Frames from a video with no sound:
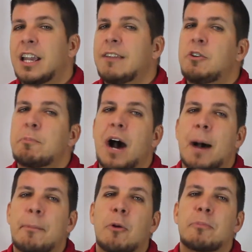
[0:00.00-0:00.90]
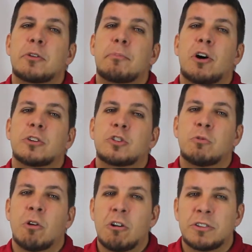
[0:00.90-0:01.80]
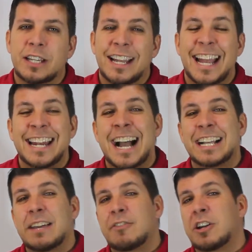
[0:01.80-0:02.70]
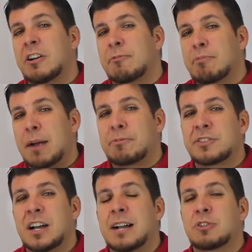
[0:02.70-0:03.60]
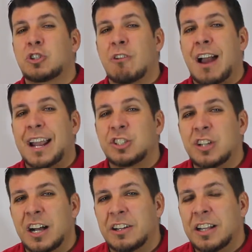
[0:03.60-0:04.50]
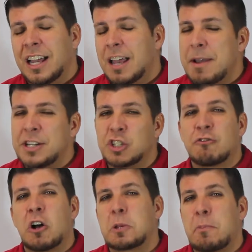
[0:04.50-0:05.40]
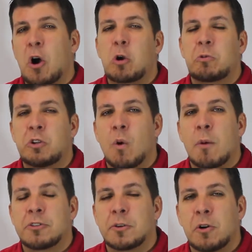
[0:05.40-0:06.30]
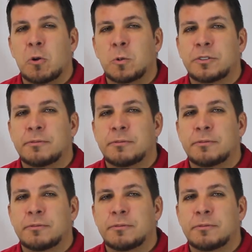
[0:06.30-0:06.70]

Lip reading: If you pop open the ball too early and not give it enough proper time to dry and gel, it may just fall apart when you open the mold.